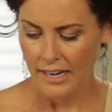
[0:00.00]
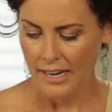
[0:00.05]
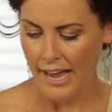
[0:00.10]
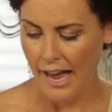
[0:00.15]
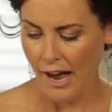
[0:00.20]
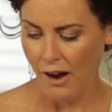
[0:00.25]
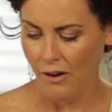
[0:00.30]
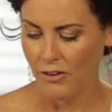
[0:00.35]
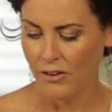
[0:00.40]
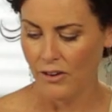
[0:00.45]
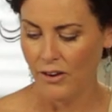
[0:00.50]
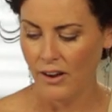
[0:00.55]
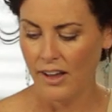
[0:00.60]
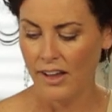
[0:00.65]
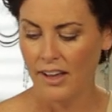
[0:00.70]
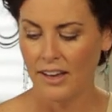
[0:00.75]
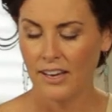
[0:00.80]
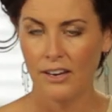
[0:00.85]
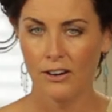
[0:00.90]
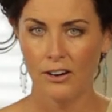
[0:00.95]
Now,
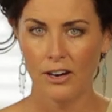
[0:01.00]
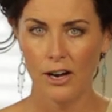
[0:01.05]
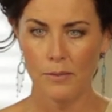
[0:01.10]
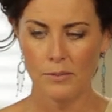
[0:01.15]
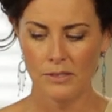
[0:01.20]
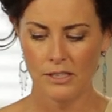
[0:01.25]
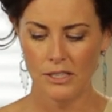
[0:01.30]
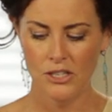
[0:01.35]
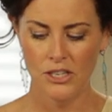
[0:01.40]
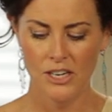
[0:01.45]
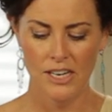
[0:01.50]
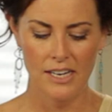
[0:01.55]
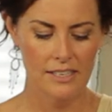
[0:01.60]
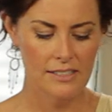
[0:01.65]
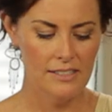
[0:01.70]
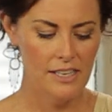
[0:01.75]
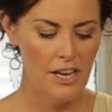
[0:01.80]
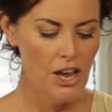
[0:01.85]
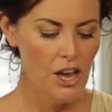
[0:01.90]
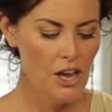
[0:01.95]
here comes the
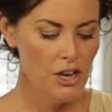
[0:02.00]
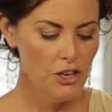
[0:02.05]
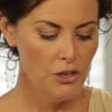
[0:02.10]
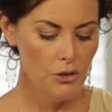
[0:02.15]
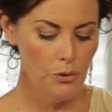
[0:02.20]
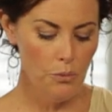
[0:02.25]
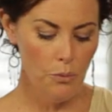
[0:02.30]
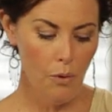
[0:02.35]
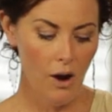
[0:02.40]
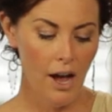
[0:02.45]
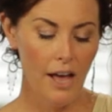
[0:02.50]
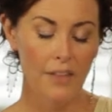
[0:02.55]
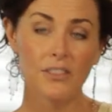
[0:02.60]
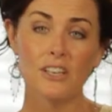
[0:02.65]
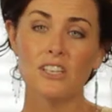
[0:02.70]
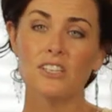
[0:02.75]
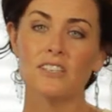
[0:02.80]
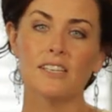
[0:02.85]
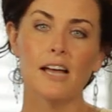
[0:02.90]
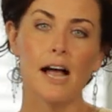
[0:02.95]
cheese. You want
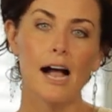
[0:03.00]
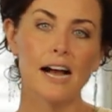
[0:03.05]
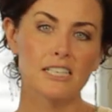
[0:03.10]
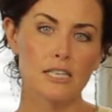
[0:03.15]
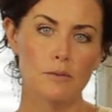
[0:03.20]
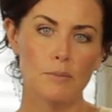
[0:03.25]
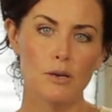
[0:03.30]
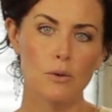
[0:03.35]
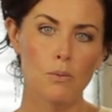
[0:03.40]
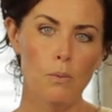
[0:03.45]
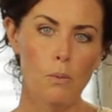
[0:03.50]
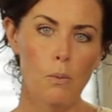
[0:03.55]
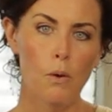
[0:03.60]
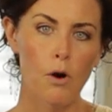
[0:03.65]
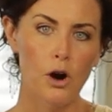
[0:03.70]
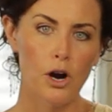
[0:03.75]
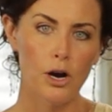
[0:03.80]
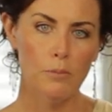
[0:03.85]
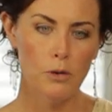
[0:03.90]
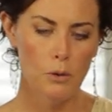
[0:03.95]
the stock to be
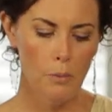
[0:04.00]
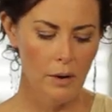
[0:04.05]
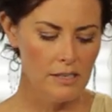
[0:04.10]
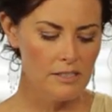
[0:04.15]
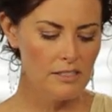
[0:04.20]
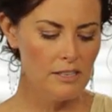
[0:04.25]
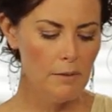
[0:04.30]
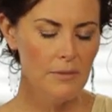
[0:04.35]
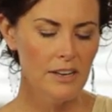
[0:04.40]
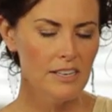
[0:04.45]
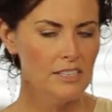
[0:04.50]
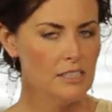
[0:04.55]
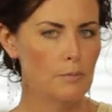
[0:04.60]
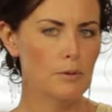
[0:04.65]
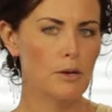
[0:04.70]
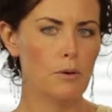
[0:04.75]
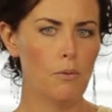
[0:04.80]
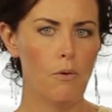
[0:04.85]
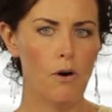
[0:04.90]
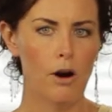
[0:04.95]
warm. You want something to
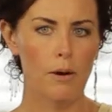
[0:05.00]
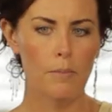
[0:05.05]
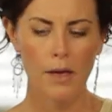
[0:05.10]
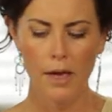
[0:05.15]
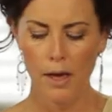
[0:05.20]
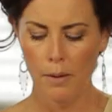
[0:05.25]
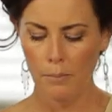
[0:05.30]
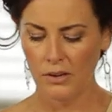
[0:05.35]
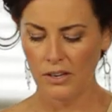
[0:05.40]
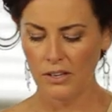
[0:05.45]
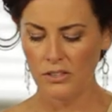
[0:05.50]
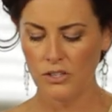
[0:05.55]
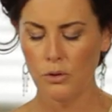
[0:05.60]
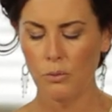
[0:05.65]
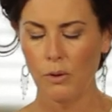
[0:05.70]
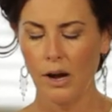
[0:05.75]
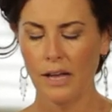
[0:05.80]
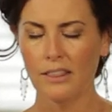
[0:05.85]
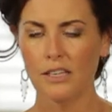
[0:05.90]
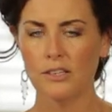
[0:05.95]
be warm because
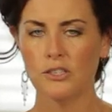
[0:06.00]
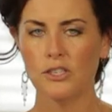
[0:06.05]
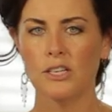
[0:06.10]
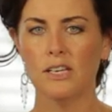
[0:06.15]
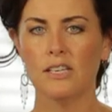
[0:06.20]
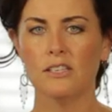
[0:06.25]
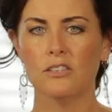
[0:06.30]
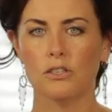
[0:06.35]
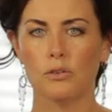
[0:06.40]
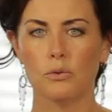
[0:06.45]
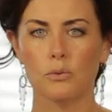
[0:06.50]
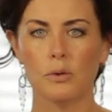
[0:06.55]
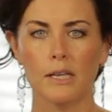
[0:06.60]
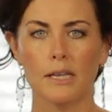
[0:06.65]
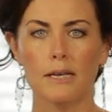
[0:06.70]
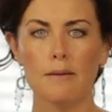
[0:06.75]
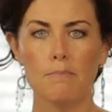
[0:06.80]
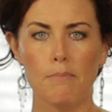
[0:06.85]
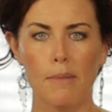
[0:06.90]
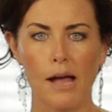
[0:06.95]
you want the cheese to
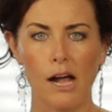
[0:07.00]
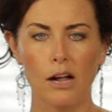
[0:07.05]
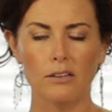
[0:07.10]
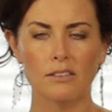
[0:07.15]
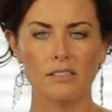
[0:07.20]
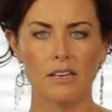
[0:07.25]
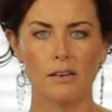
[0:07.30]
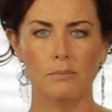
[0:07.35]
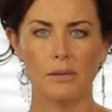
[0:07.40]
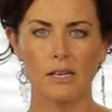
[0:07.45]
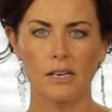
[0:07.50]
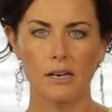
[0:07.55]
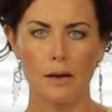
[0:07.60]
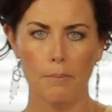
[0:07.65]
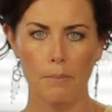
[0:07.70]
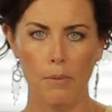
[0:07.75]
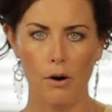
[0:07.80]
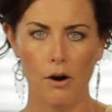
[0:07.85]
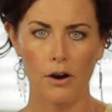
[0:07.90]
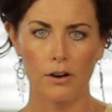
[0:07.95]
really melt and
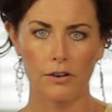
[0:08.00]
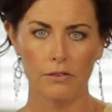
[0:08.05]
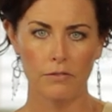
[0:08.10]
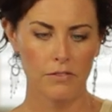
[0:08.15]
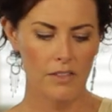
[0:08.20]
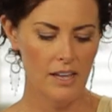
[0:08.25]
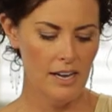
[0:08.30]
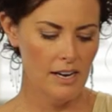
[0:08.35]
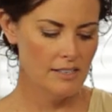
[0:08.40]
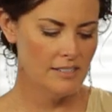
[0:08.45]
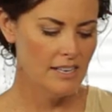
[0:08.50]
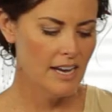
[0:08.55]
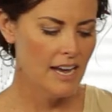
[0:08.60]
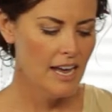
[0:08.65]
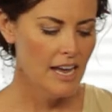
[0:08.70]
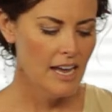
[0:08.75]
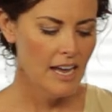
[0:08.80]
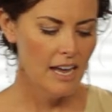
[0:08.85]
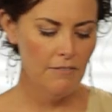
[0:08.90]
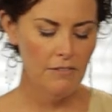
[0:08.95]
become part of things.
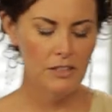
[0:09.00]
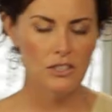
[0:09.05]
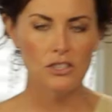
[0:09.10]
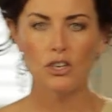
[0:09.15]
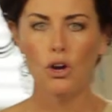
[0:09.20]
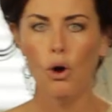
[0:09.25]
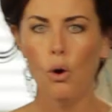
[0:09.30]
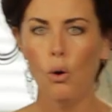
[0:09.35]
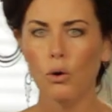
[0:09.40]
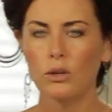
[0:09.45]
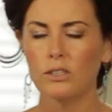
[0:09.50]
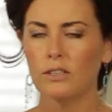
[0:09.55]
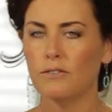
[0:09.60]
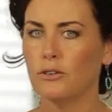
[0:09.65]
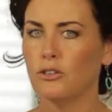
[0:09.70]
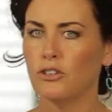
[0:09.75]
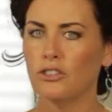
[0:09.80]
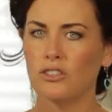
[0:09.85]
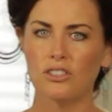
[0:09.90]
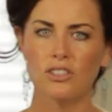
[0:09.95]
If it's cold, if
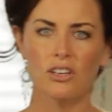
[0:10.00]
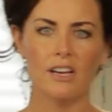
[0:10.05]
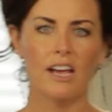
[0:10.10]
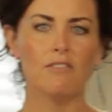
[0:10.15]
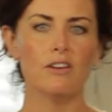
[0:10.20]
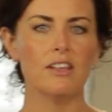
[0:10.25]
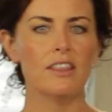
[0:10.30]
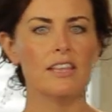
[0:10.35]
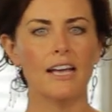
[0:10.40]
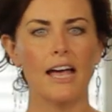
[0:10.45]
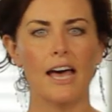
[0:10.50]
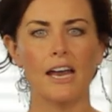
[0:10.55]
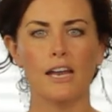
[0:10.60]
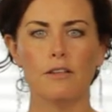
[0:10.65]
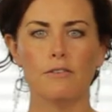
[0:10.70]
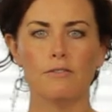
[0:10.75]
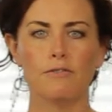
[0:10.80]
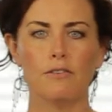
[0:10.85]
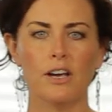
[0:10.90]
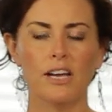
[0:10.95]
you just took everything out of
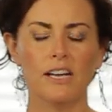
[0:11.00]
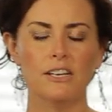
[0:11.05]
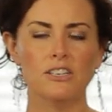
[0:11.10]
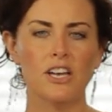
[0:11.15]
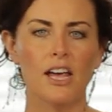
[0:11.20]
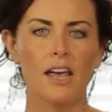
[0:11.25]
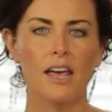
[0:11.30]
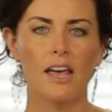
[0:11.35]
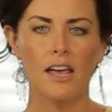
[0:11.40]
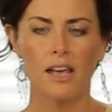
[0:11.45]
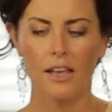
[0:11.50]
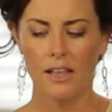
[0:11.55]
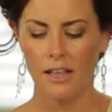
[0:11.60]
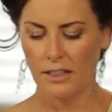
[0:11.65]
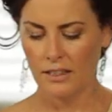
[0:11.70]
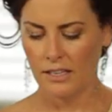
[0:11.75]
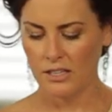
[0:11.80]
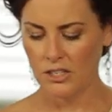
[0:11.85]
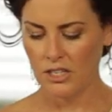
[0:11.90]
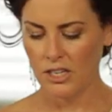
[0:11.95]
the fridge,
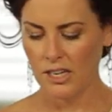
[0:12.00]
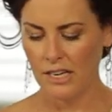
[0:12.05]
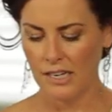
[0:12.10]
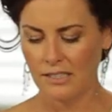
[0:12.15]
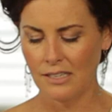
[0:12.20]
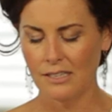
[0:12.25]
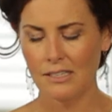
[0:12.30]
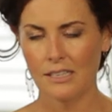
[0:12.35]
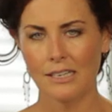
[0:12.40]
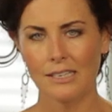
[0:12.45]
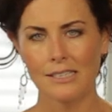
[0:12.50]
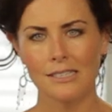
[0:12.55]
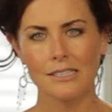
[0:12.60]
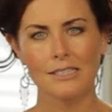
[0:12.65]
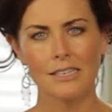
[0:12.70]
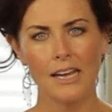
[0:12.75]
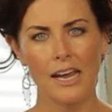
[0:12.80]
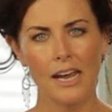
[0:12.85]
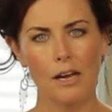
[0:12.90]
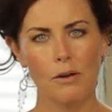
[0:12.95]
the cheese is gonna
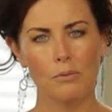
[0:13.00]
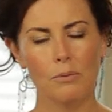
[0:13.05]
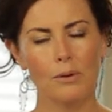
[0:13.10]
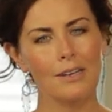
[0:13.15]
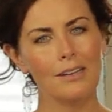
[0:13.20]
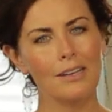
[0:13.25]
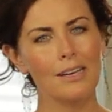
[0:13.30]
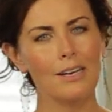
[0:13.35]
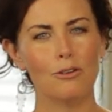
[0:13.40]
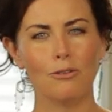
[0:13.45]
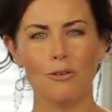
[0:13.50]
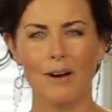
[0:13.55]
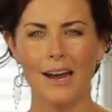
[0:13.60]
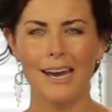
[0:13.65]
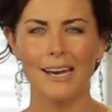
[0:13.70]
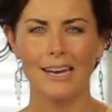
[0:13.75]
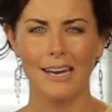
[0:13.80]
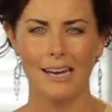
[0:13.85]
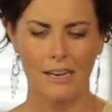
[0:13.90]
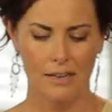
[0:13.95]
stay really
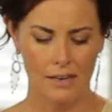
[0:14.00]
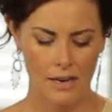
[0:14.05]
grainy